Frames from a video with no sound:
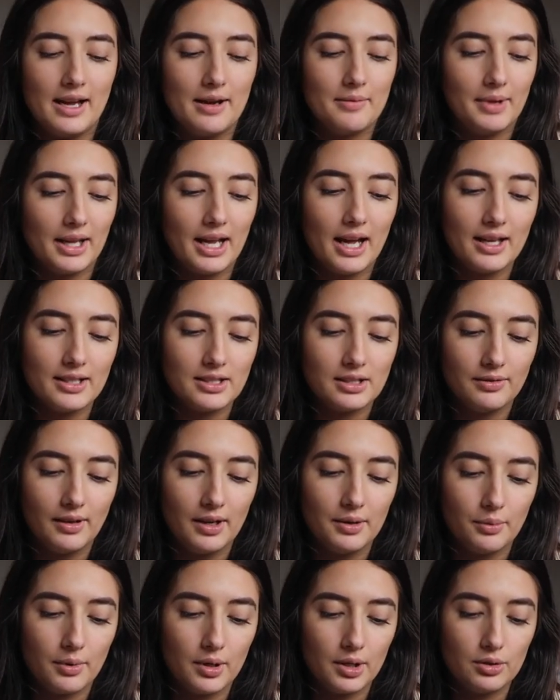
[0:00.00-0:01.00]
they asked if
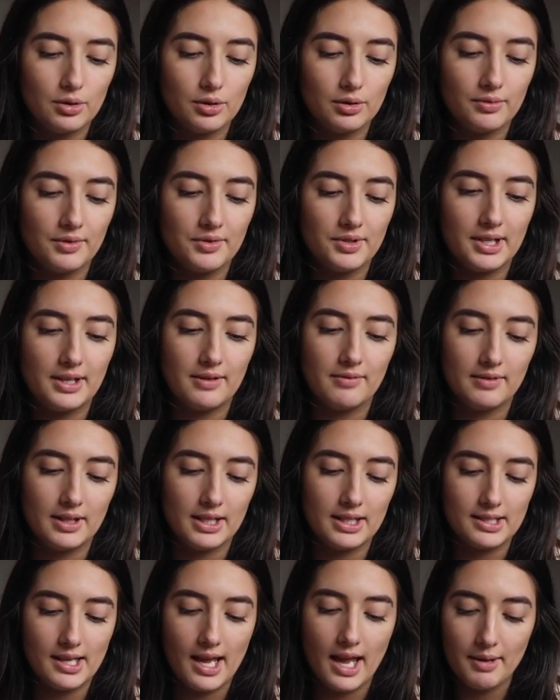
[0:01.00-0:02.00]
I wanted to receive
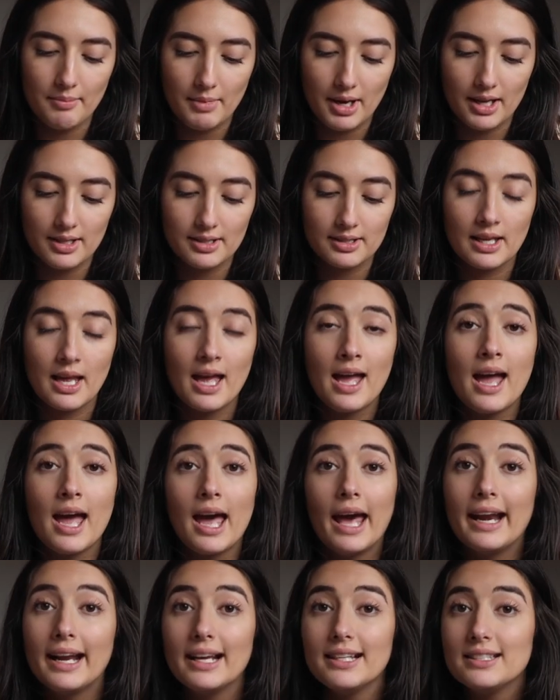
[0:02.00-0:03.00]
this hair mask.
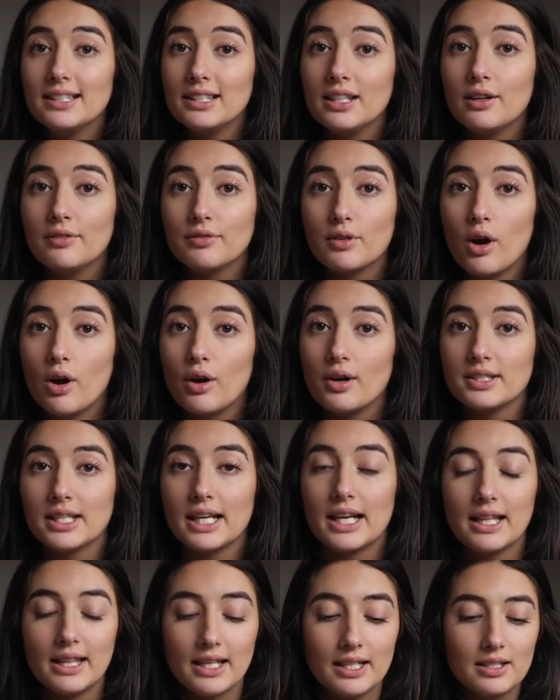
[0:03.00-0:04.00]
And I said, of course,
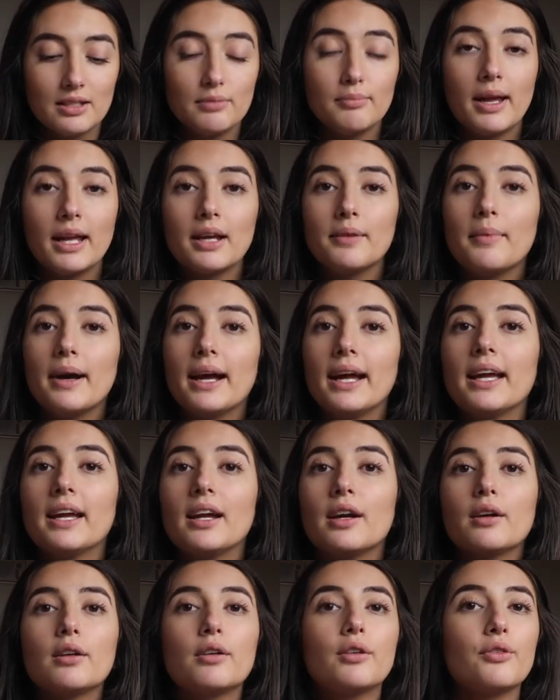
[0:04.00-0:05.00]
anything to make
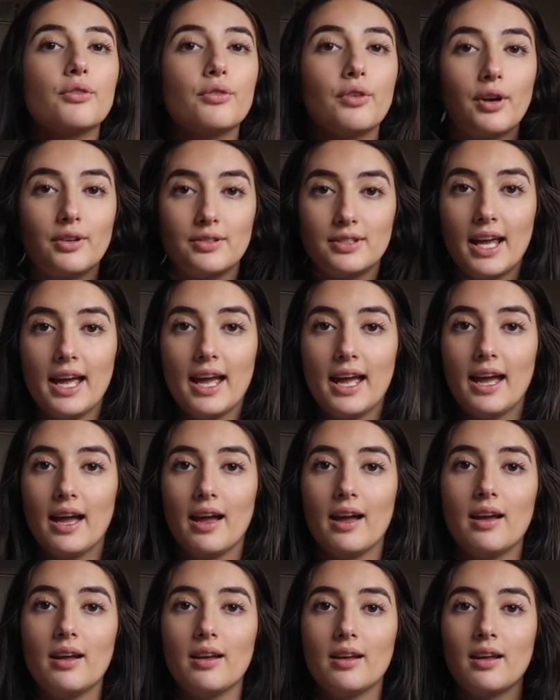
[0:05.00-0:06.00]
my gross
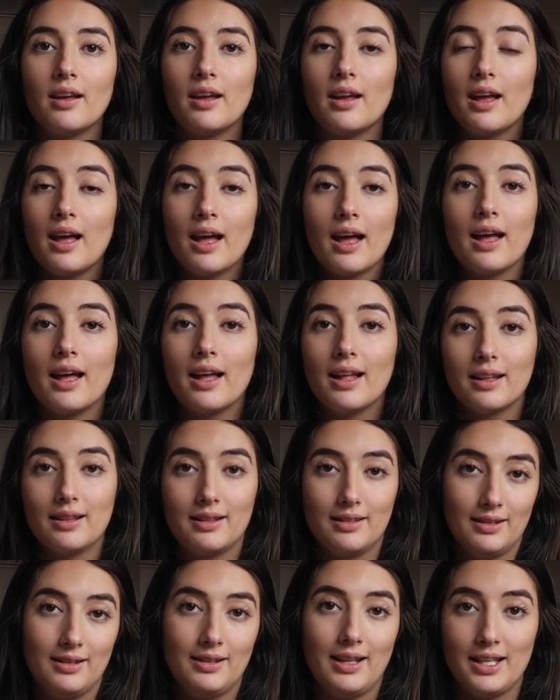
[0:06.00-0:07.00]
hair
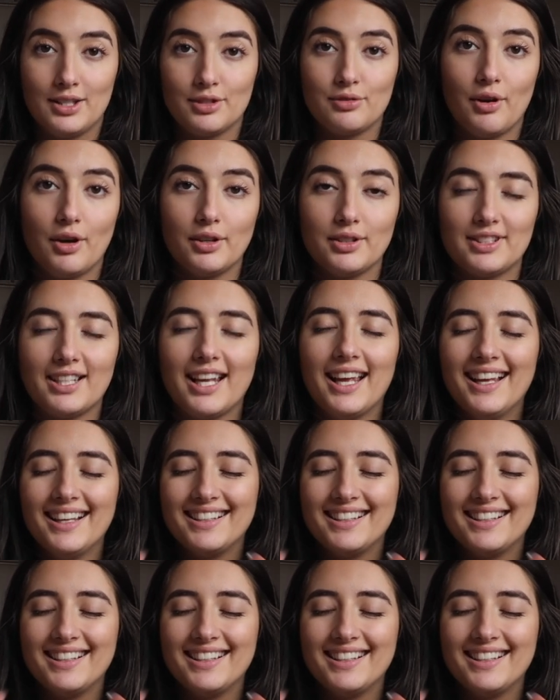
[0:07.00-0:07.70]
less gross.